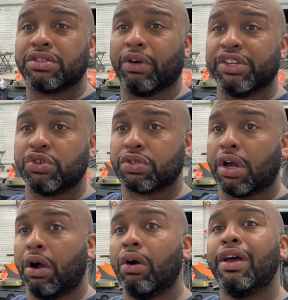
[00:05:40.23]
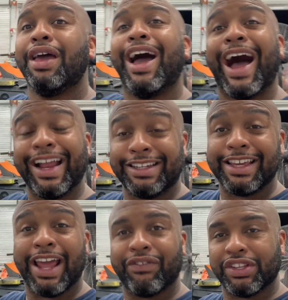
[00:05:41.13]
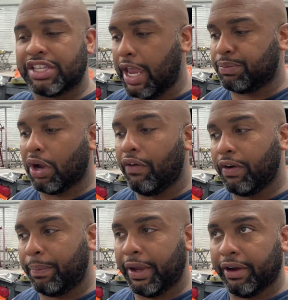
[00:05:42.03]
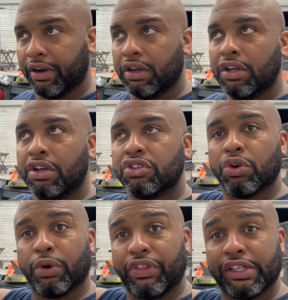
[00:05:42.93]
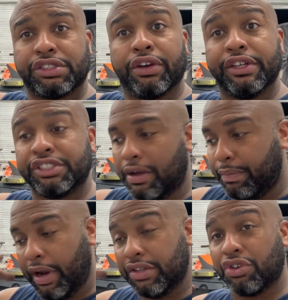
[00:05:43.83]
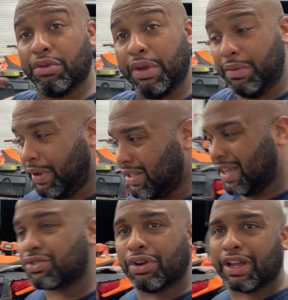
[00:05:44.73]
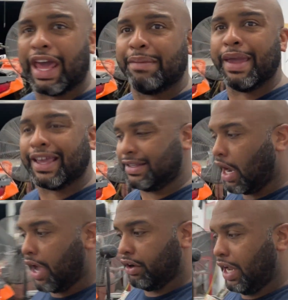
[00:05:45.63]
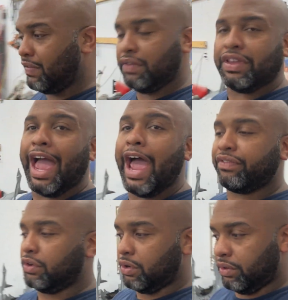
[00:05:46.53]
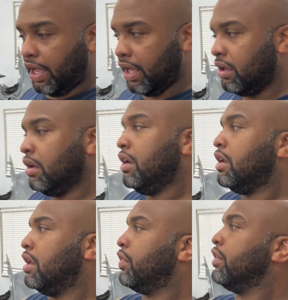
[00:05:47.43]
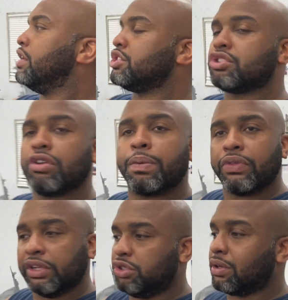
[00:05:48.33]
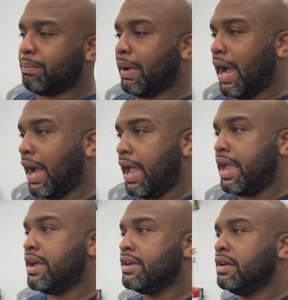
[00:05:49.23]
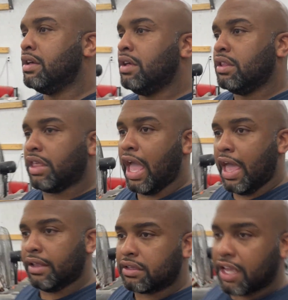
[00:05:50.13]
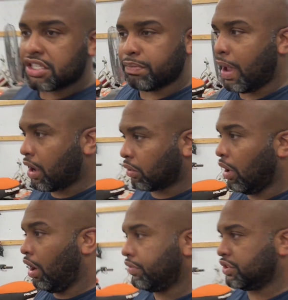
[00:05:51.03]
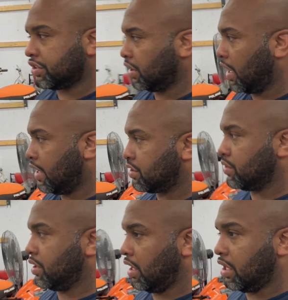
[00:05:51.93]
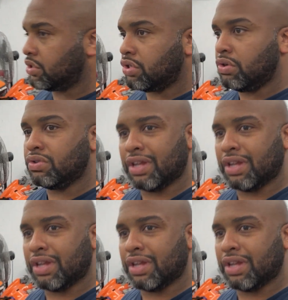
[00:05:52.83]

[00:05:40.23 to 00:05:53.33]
So as you saw, I did have it taped off up there to where that steering stem bearing is going to be, because that's going to kind of make it tighter, even if you have to do that. Now, there is a stripper that you can buy that takes the powder off just in case there's any issues.